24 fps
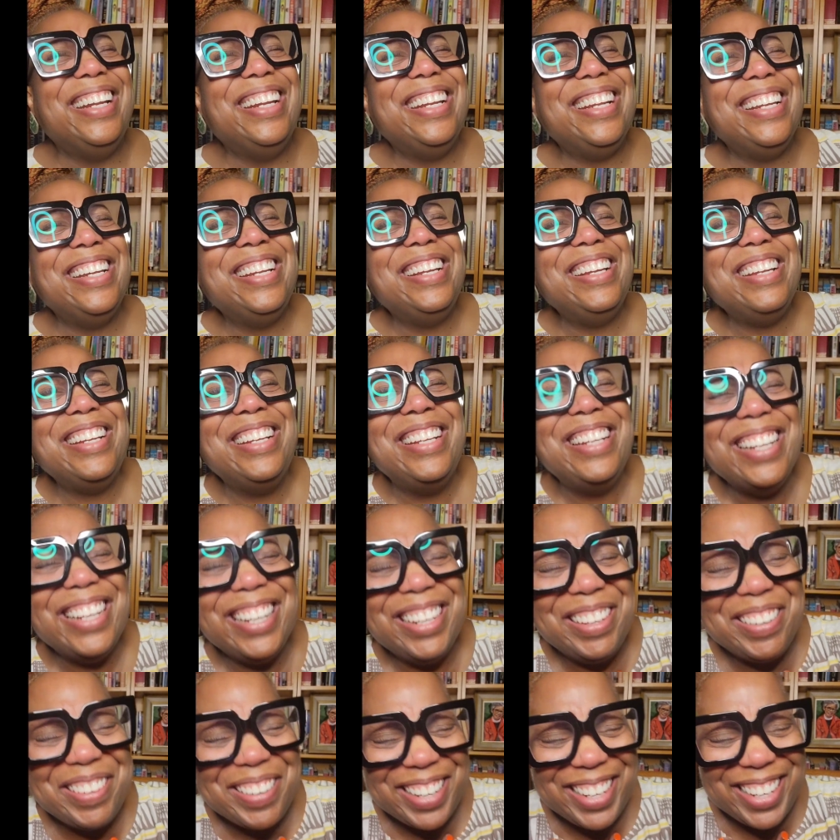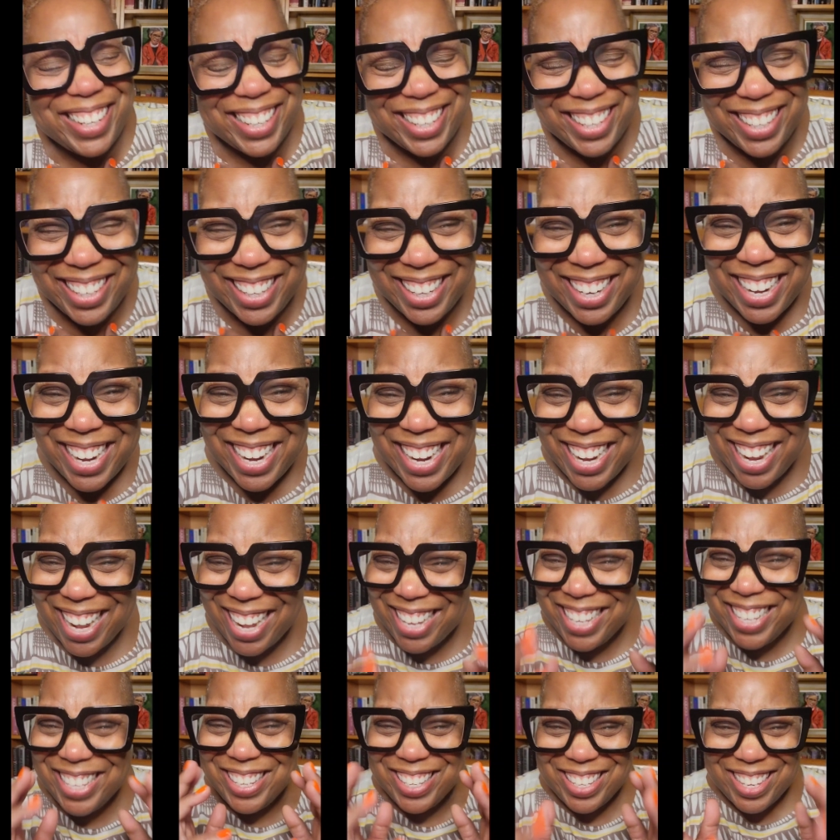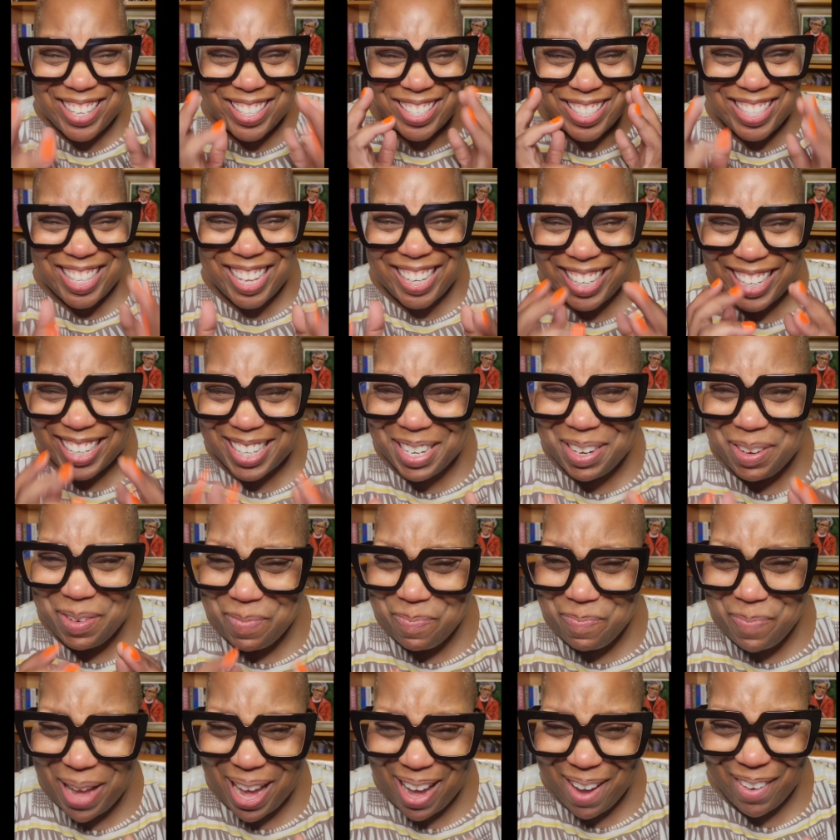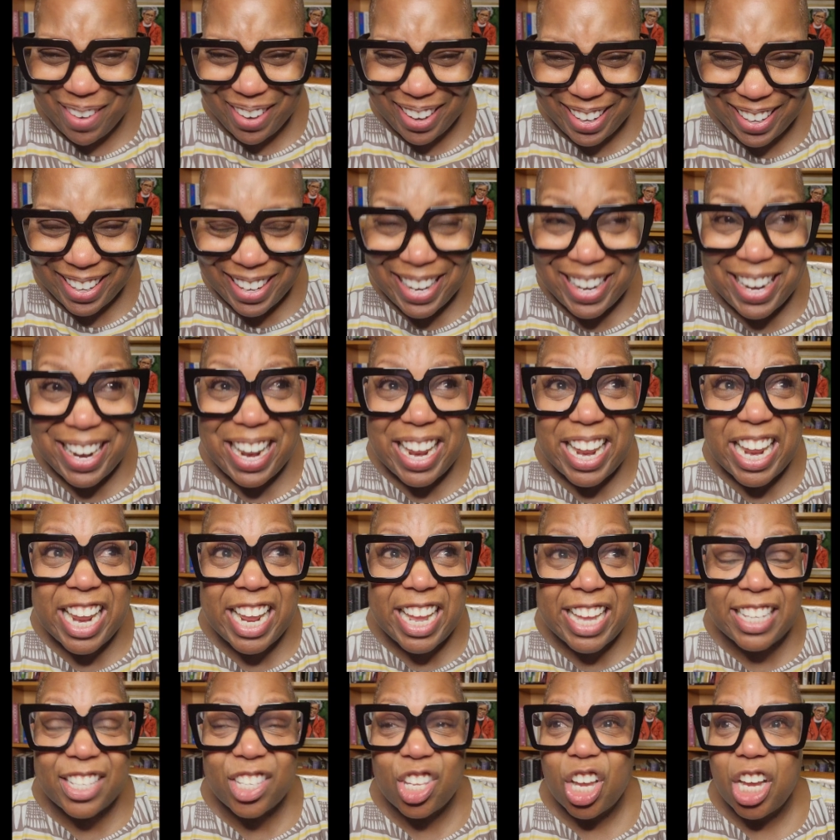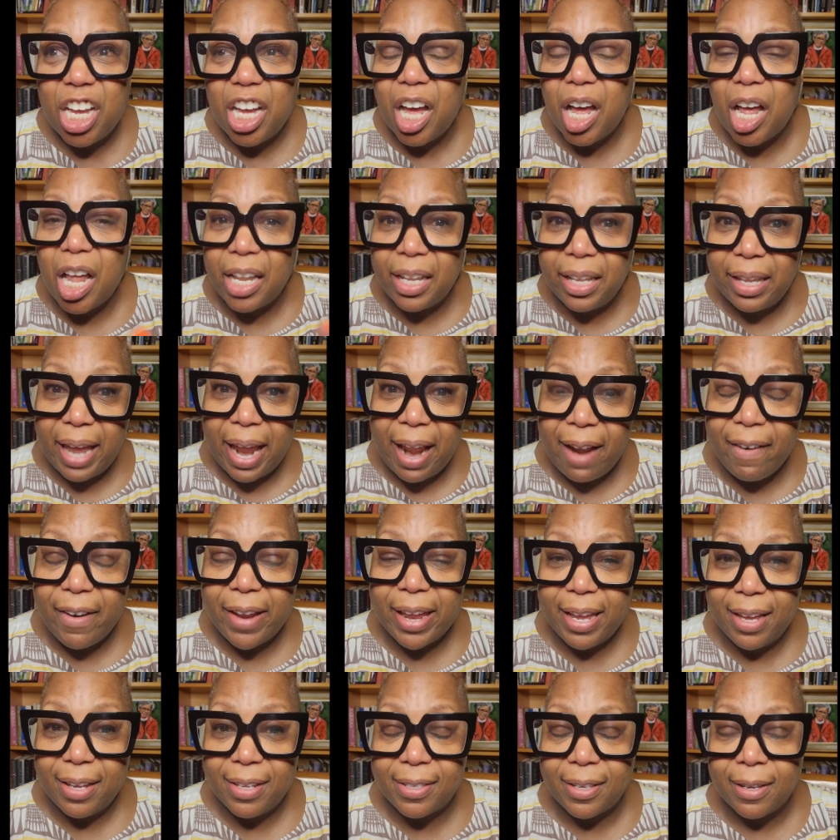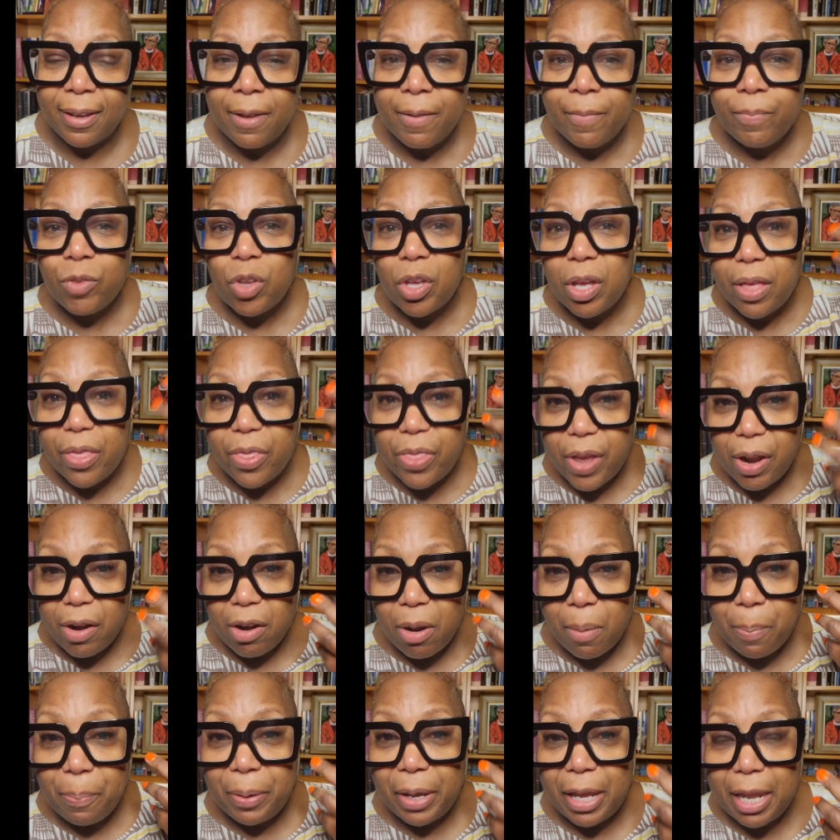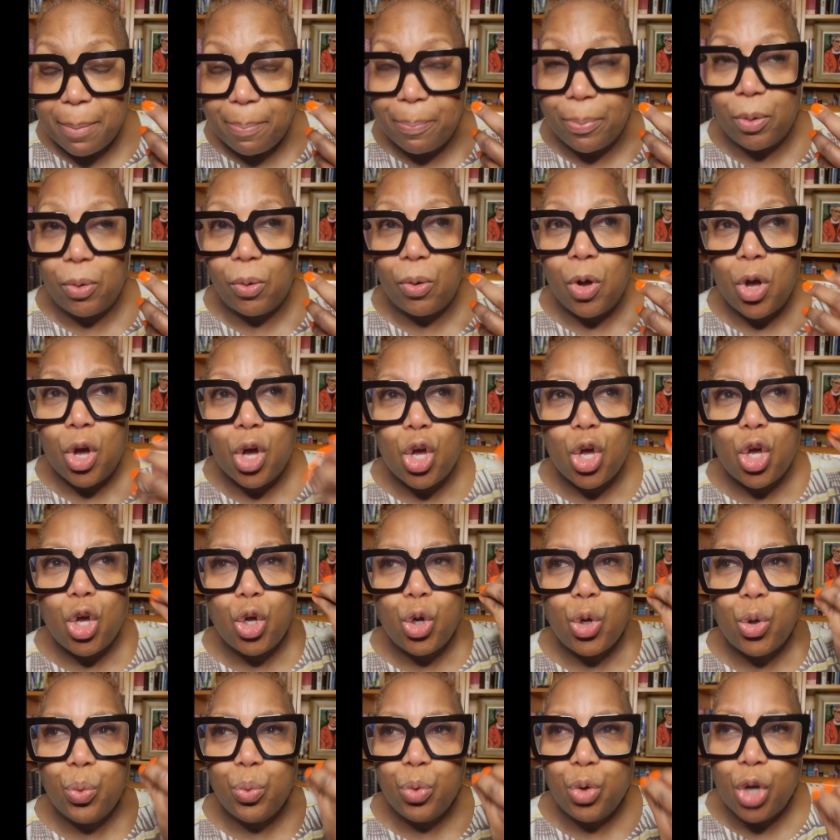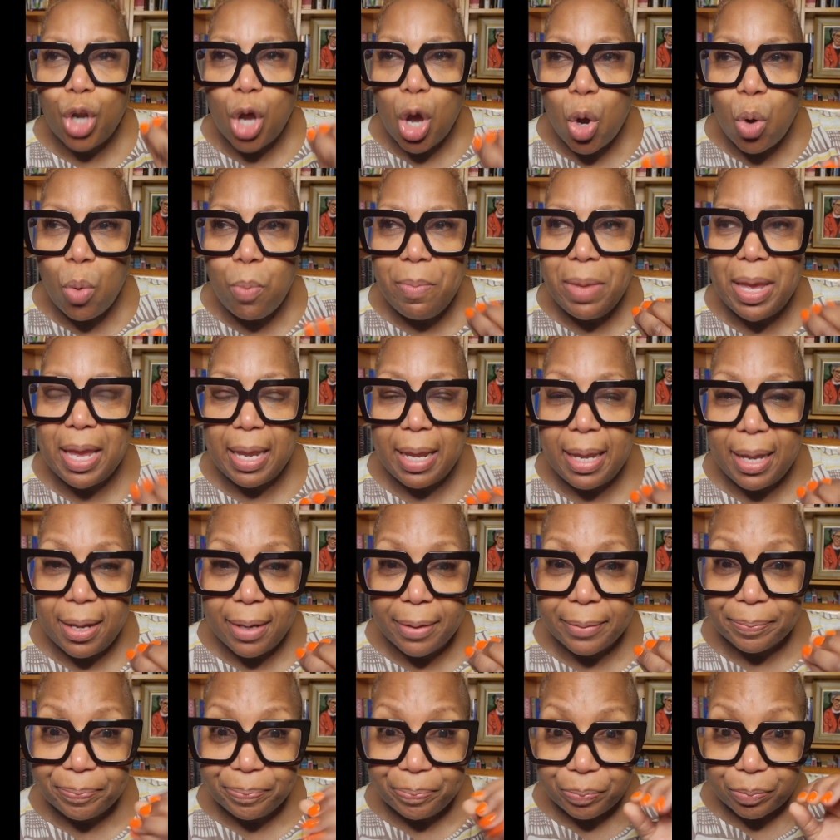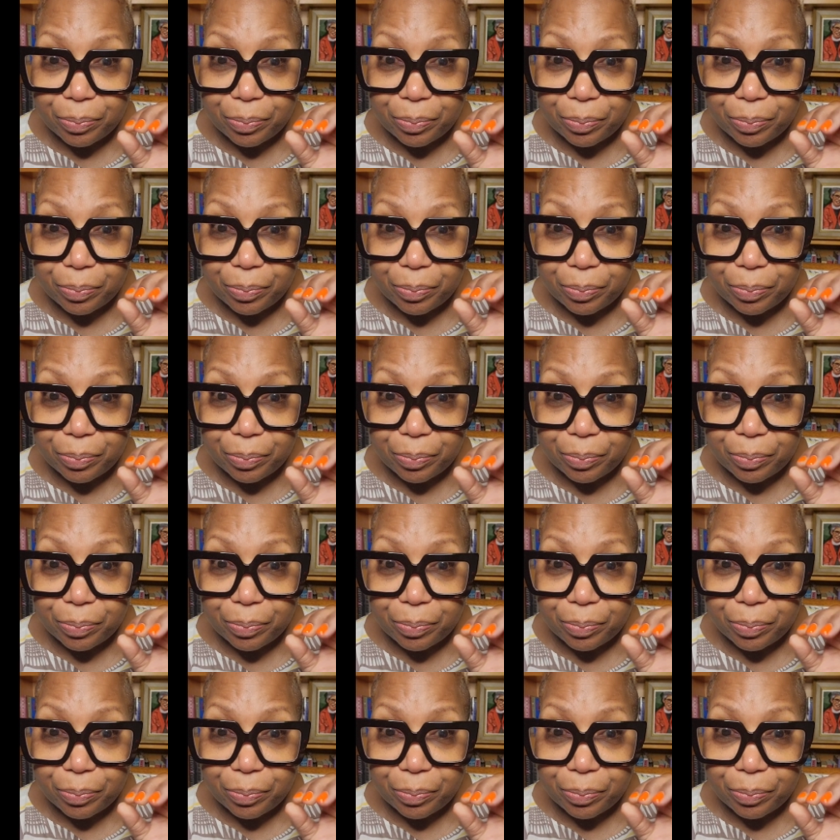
and just thinking about it is hilarious. There are people who know me